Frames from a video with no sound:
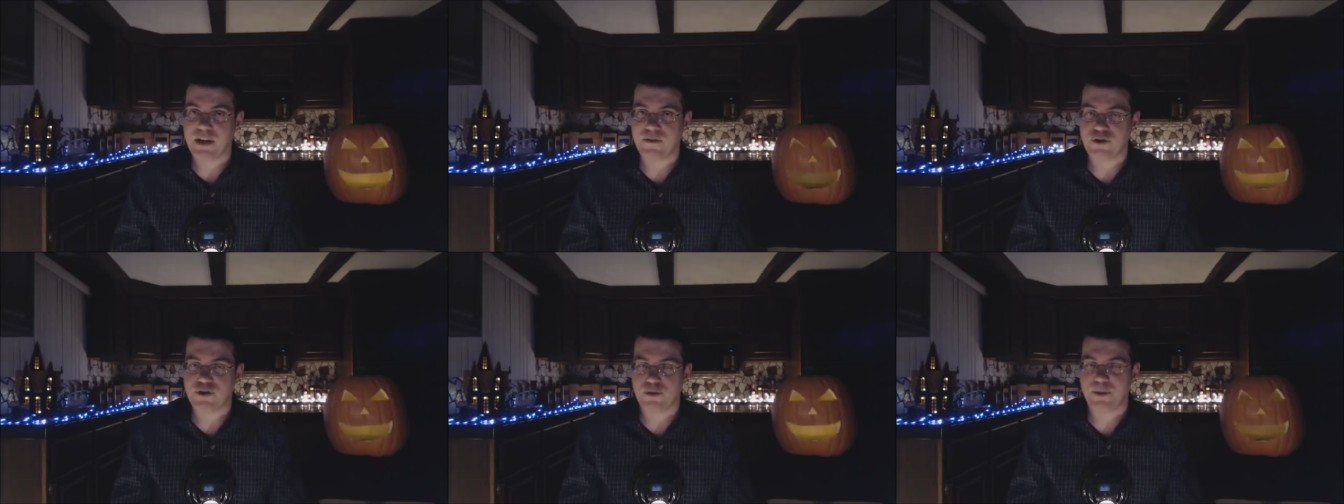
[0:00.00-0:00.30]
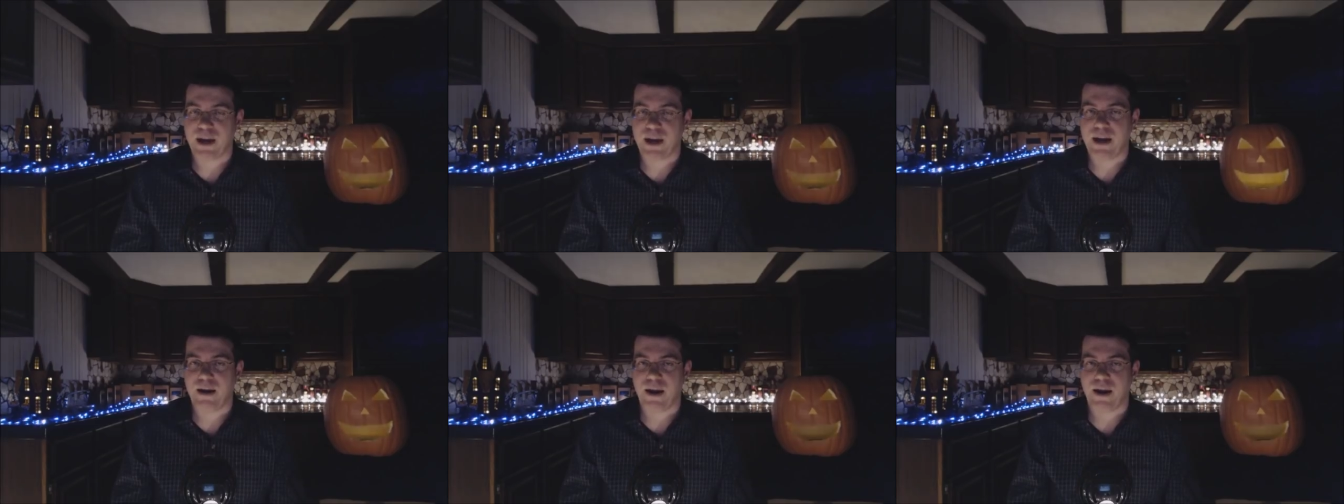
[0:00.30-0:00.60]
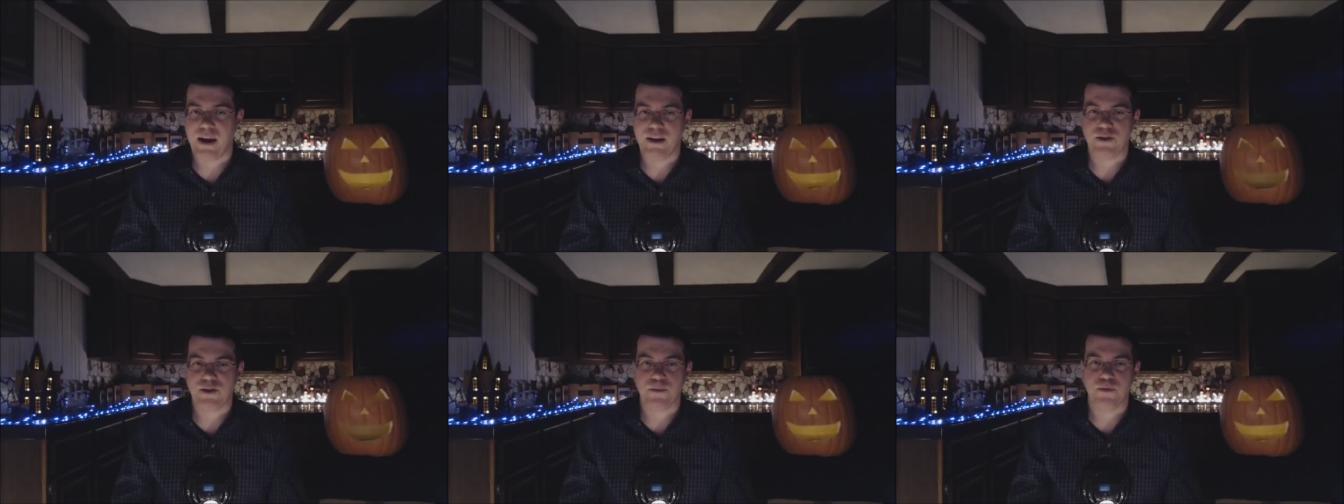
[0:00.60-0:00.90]
believe, Japan
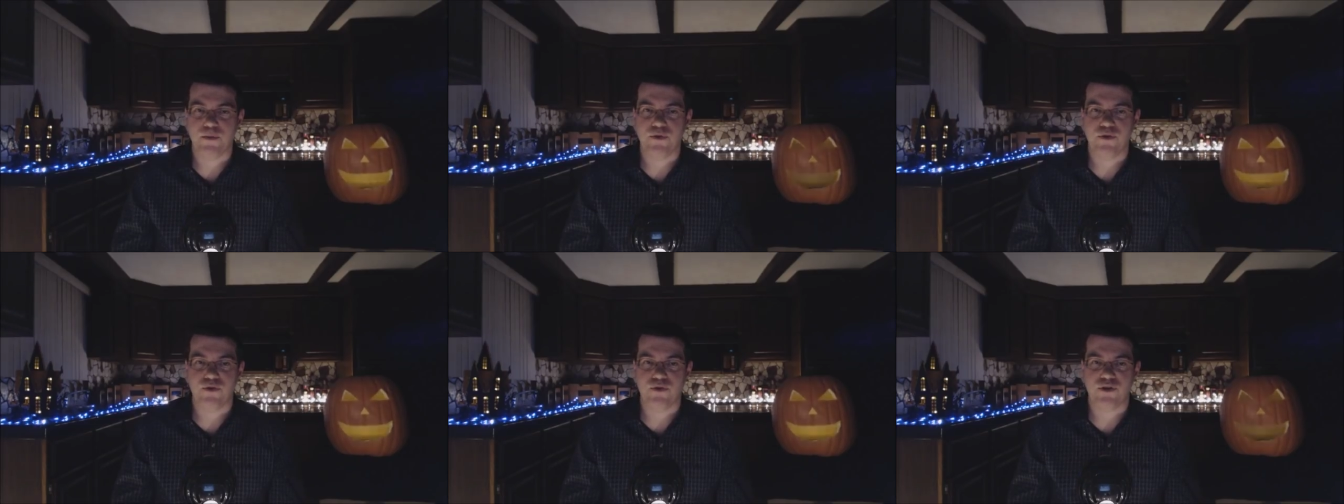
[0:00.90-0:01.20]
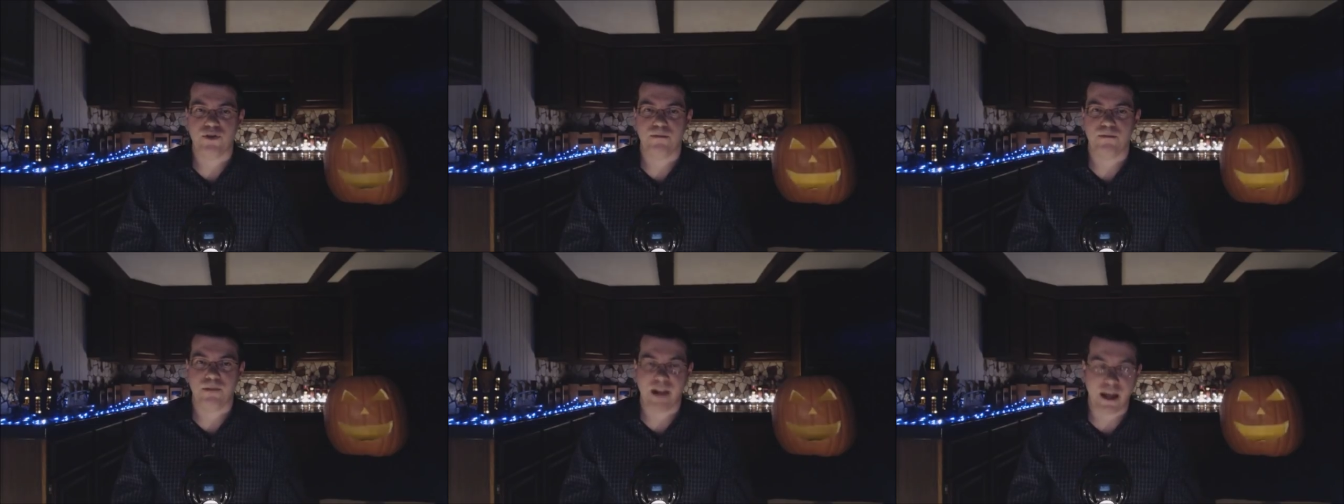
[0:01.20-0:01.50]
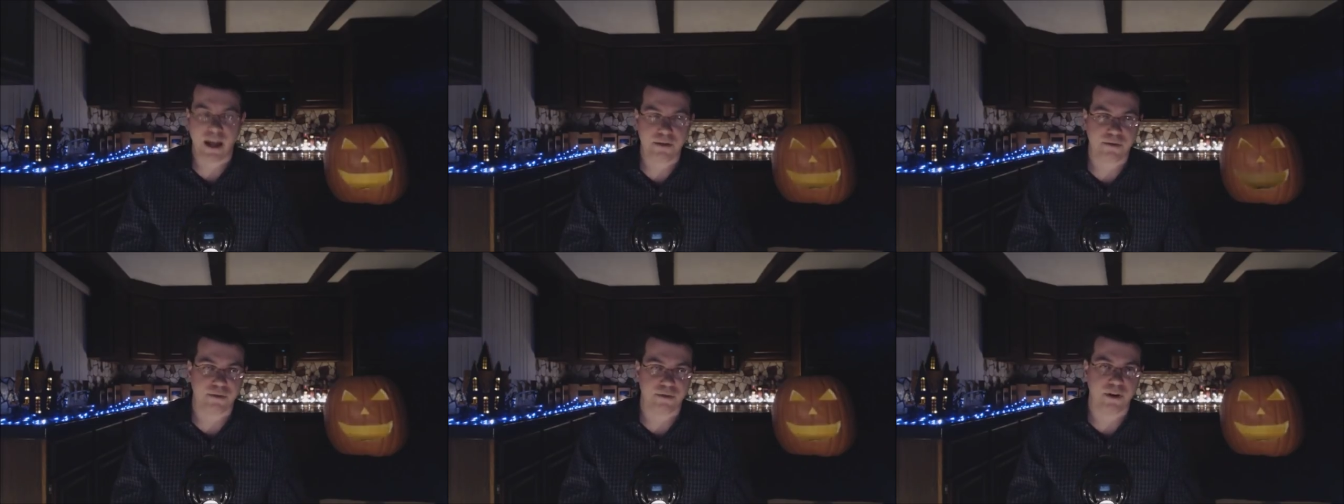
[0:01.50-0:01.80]
has produced a
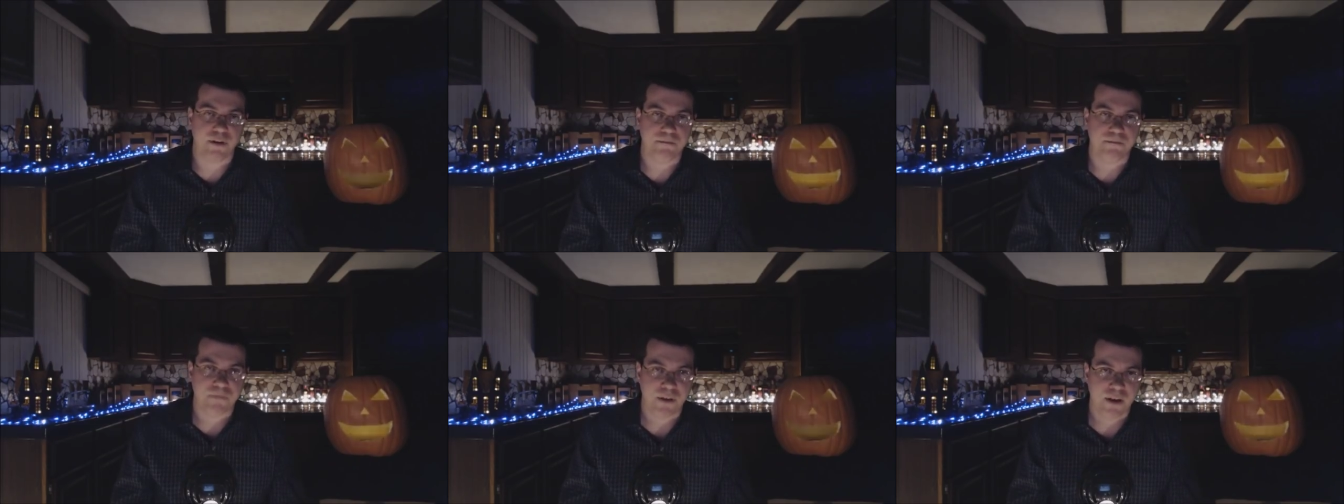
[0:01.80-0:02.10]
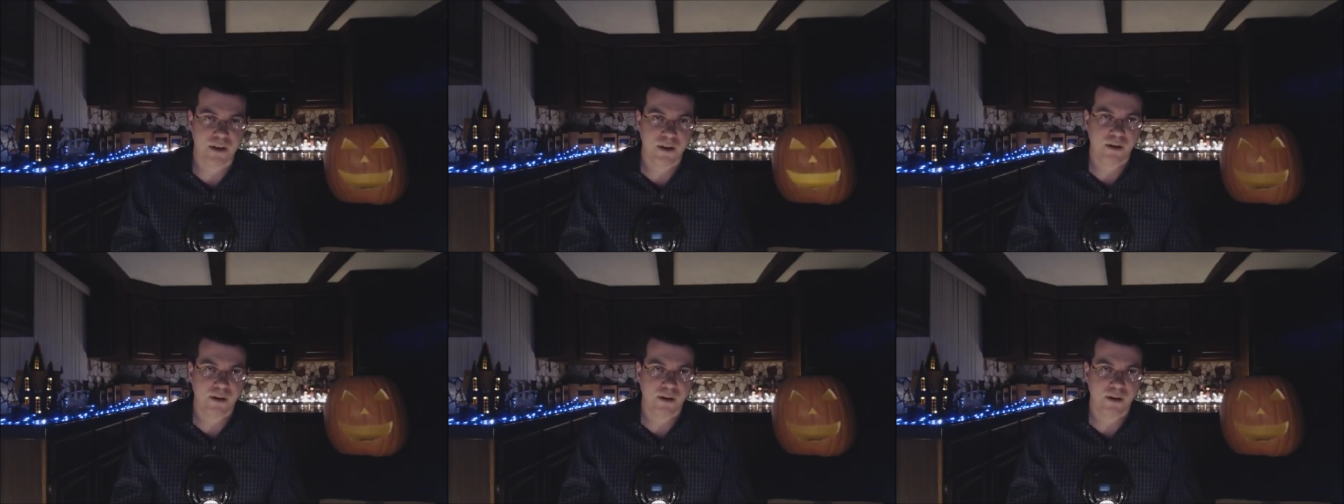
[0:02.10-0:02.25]
plethora